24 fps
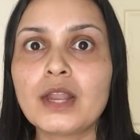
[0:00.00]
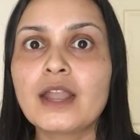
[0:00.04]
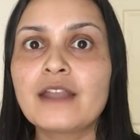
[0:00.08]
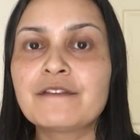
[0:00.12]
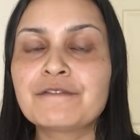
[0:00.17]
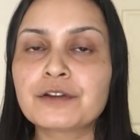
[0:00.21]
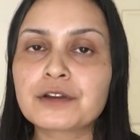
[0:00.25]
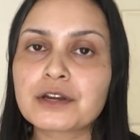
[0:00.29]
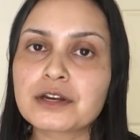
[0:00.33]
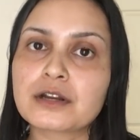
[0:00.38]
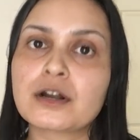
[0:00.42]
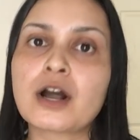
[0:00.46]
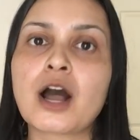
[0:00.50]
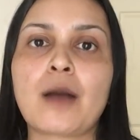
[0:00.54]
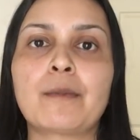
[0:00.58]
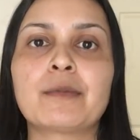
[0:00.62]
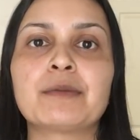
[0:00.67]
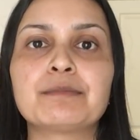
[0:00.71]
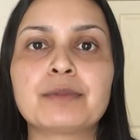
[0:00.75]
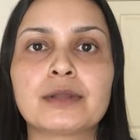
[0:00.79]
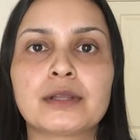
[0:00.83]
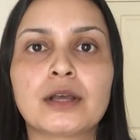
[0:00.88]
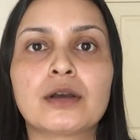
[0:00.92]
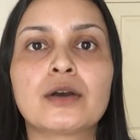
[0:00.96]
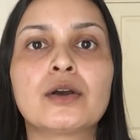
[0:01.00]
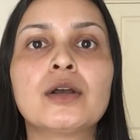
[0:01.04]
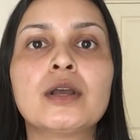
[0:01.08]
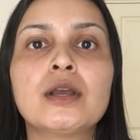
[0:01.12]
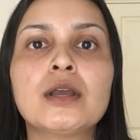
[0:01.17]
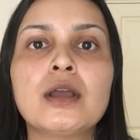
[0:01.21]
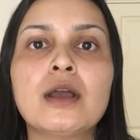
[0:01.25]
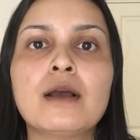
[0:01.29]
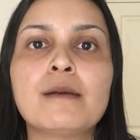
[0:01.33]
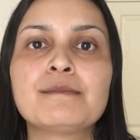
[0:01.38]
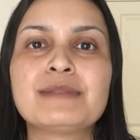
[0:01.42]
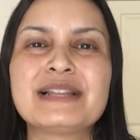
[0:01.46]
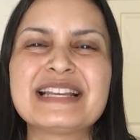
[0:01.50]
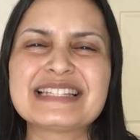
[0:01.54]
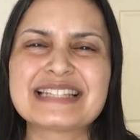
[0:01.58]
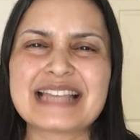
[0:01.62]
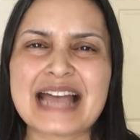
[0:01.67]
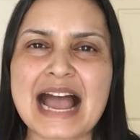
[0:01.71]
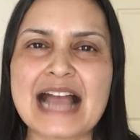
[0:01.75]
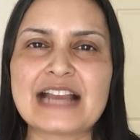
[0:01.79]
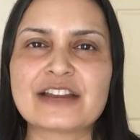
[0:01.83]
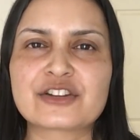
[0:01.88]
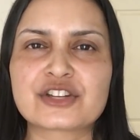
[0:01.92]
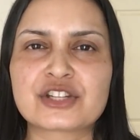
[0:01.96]
If you're gonna comment below, please
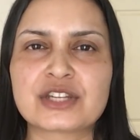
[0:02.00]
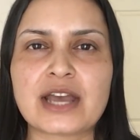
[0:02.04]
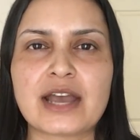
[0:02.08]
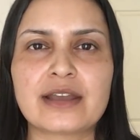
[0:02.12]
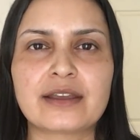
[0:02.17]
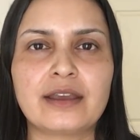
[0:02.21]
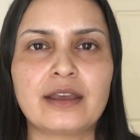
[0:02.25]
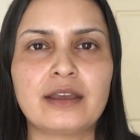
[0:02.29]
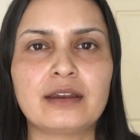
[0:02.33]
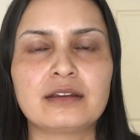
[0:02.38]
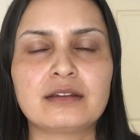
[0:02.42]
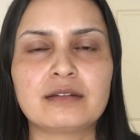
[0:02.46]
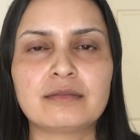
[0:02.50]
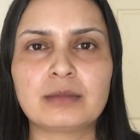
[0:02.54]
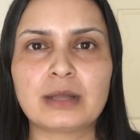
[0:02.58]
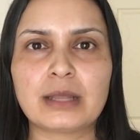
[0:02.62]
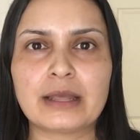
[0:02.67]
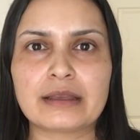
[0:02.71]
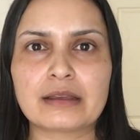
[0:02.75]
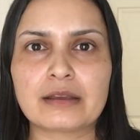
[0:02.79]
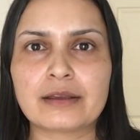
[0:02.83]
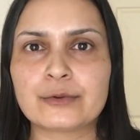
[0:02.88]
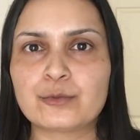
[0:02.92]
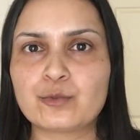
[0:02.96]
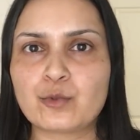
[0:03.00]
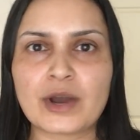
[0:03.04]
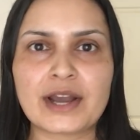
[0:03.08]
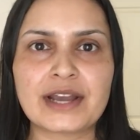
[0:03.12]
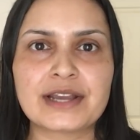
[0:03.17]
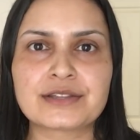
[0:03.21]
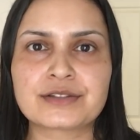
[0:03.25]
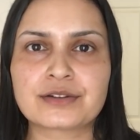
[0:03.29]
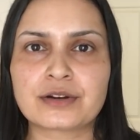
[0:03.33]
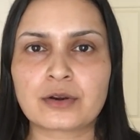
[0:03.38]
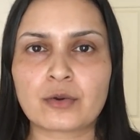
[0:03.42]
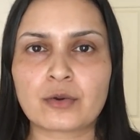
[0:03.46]
hashtag it, like advice or